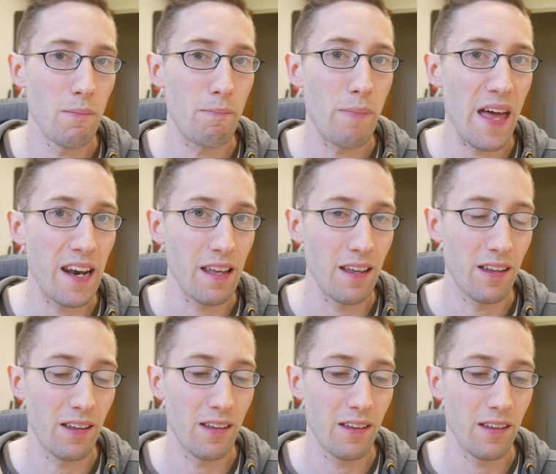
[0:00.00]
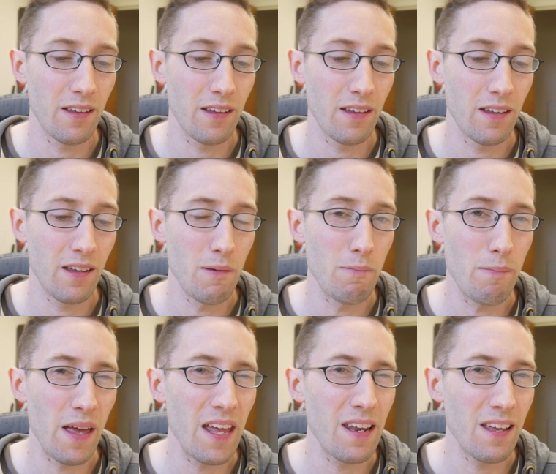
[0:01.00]
Betty.
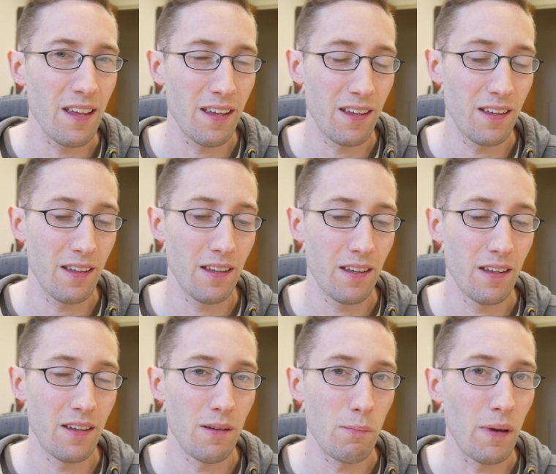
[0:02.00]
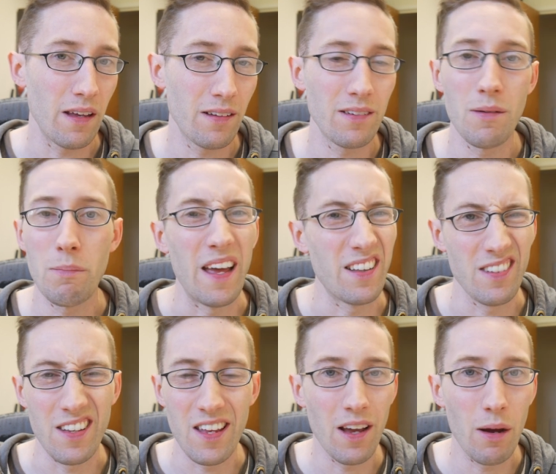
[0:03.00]
Betty.
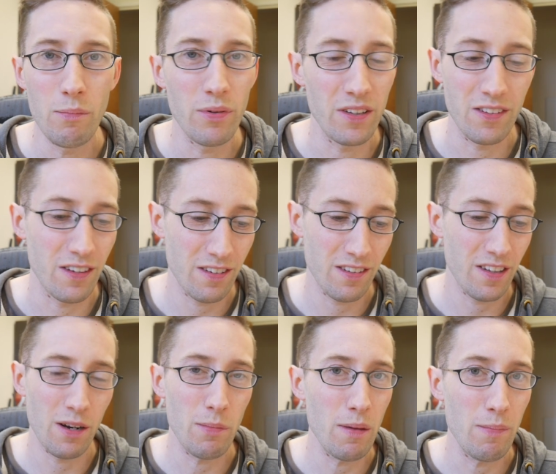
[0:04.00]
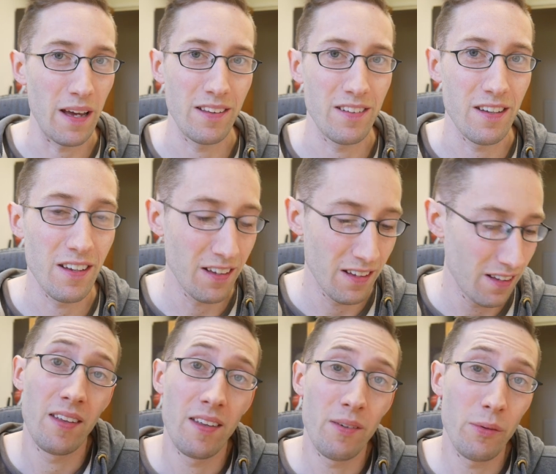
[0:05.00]
Betty, I'm British, it's gonna be Betty.
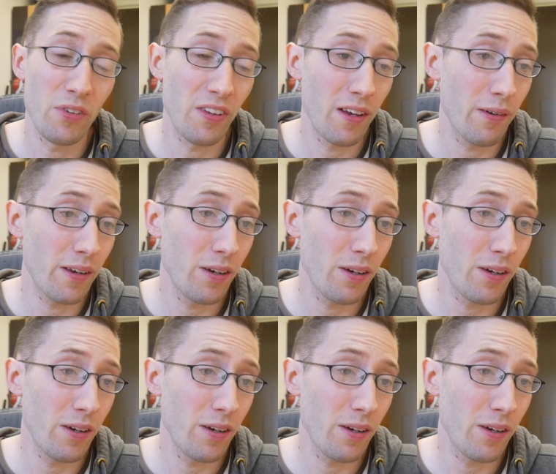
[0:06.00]
We'll see how it